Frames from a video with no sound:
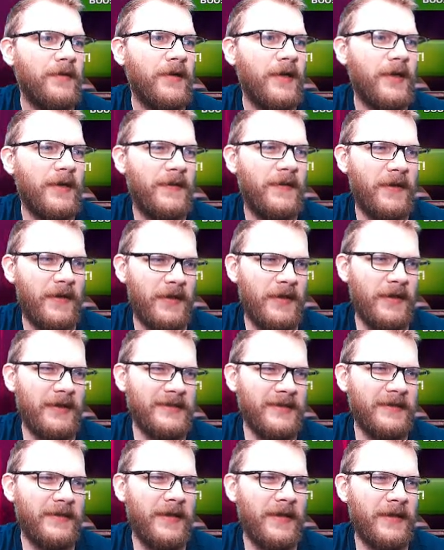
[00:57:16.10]
I think
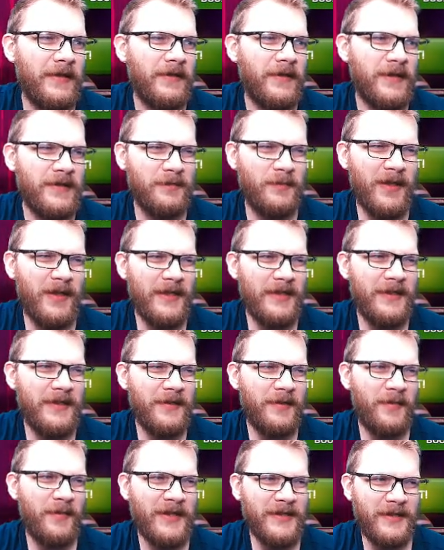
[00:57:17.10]
he's in there. Is Blade
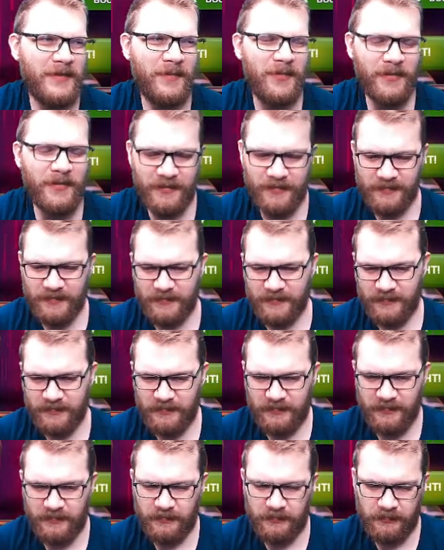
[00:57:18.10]
in the basic pool?
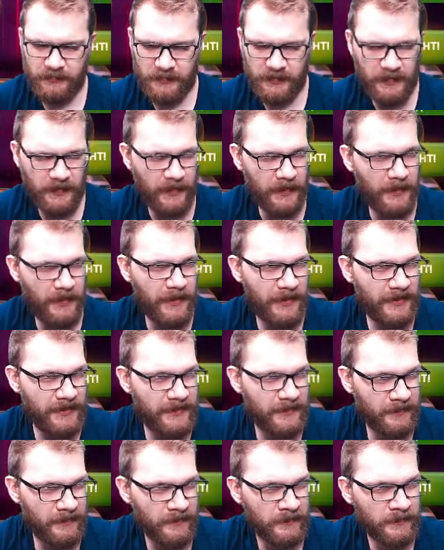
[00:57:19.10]
I think he is.